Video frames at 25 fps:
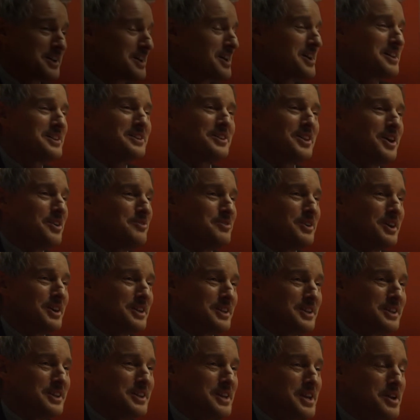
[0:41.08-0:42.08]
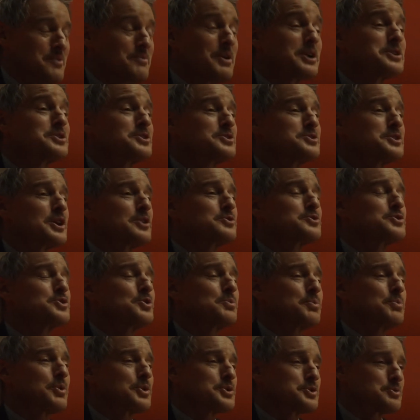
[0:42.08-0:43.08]
I love it. Makes you sound
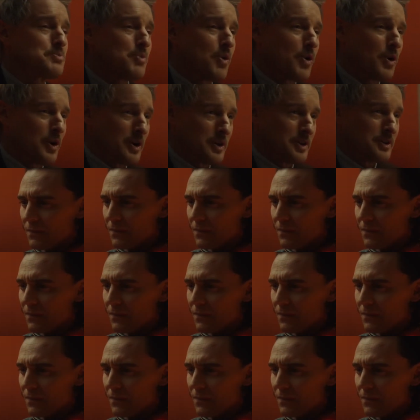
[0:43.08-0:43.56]
super smart.